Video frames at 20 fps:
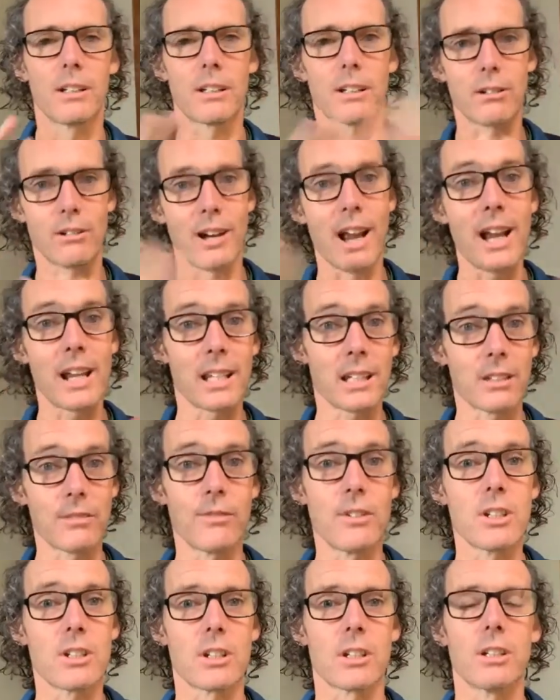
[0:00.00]
creating
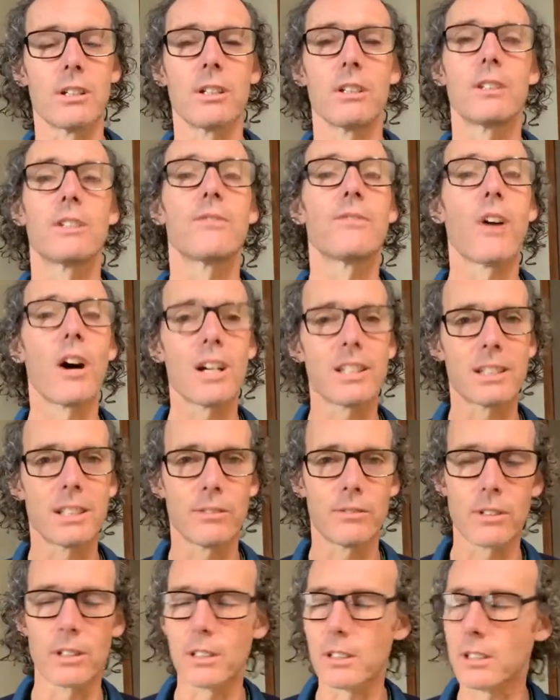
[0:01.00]
division,
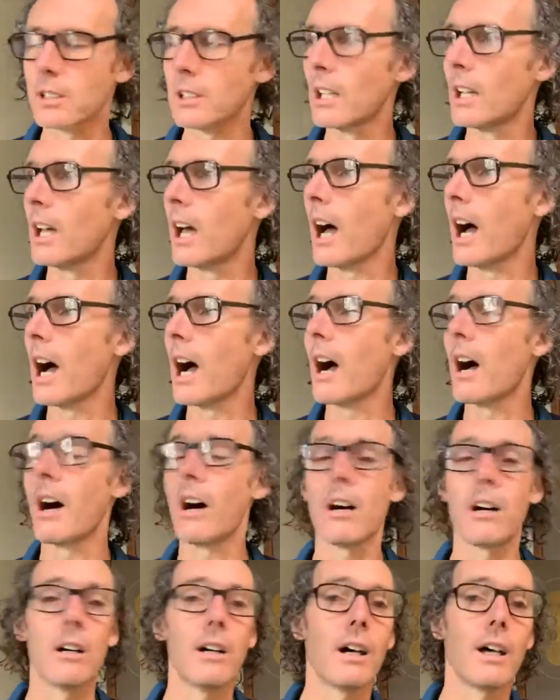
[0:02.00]
divisiveness.
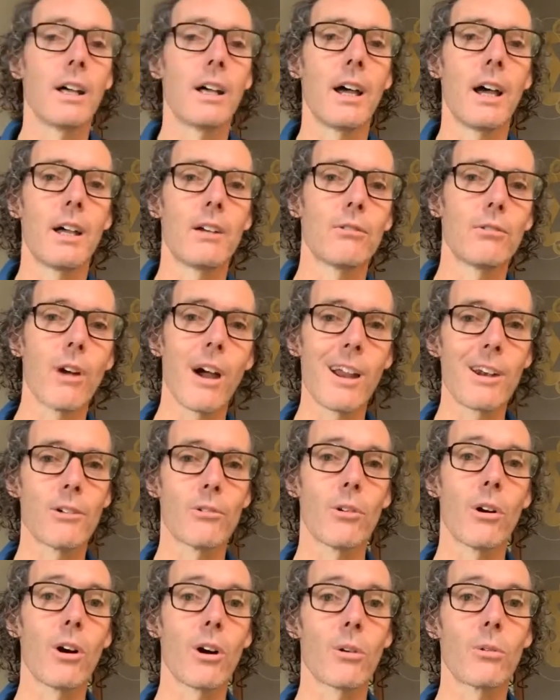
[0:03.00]
And right
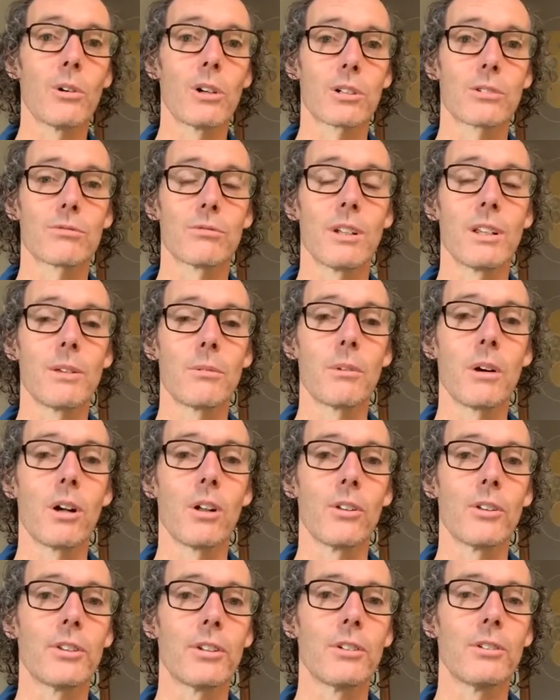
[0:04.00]
and wrong works really
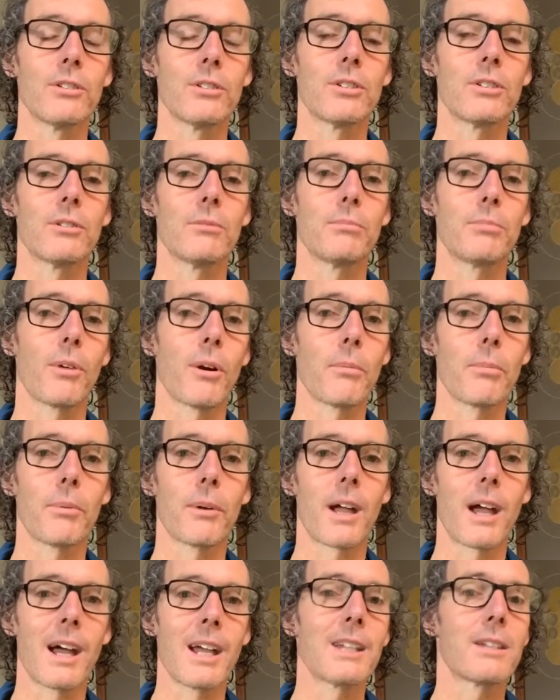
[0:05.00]
well to
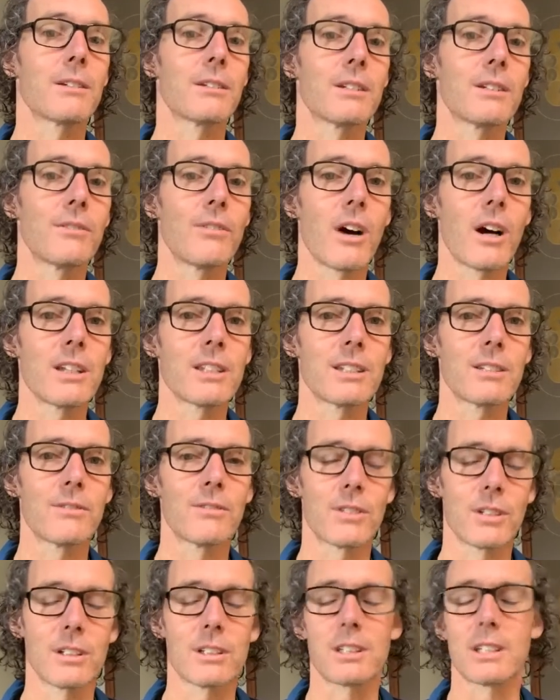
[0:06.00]
propagate
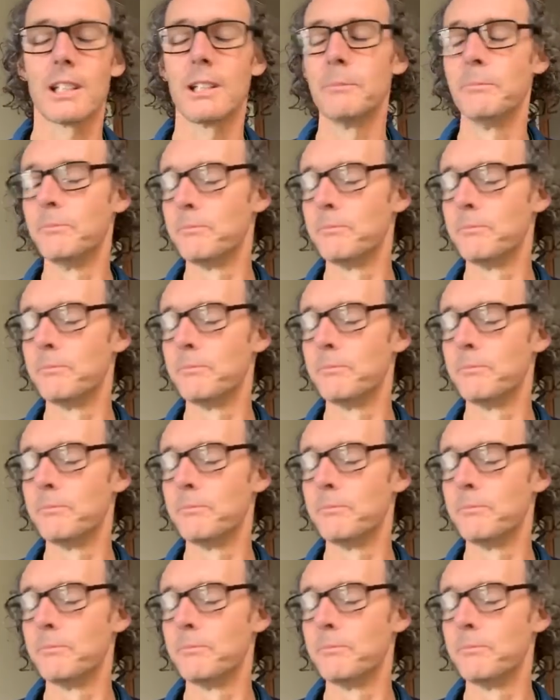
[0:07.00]
divisiveness.